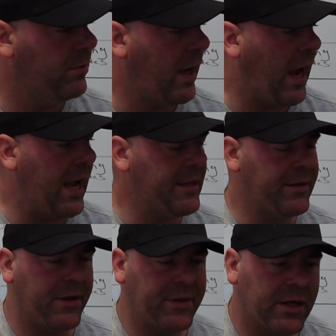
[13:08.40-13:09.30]

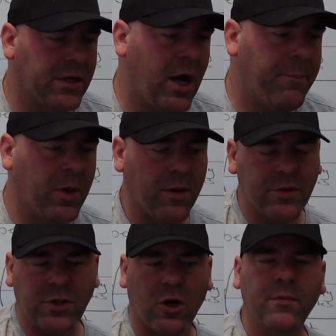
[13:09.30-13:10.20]
I think a couple
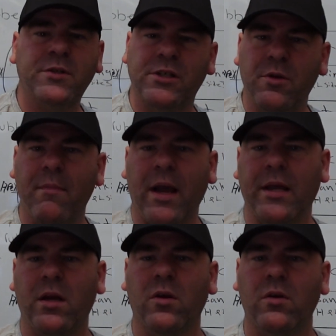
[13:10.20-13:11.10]
other terms that you might
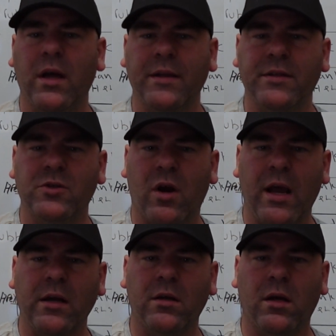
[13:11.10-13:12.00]
hear at the
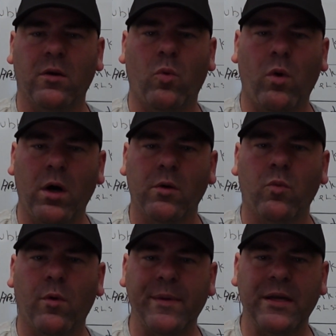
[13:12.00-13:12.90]
track. One
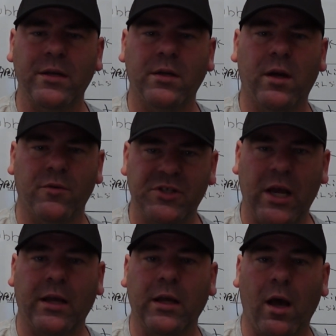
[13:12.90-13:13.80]
will be, you know,
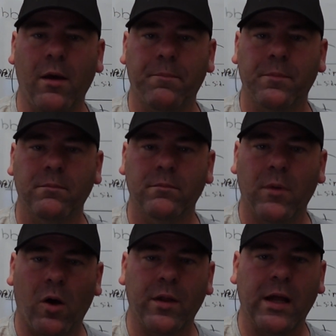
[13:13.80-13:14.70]
checking up.
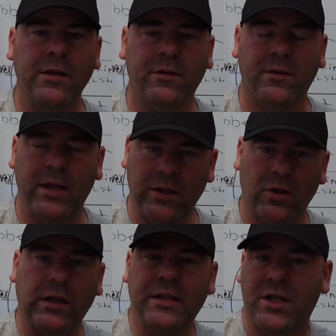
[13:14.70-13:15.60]
Oh, that they
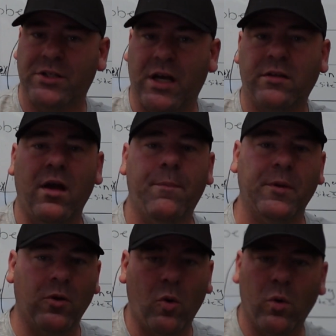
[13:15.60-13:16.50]
look like they checked up in
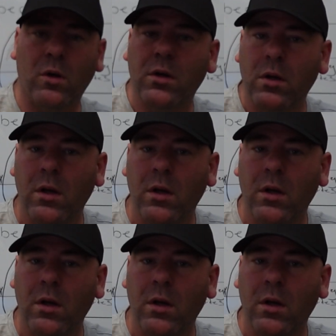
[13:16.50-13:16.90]
the corner.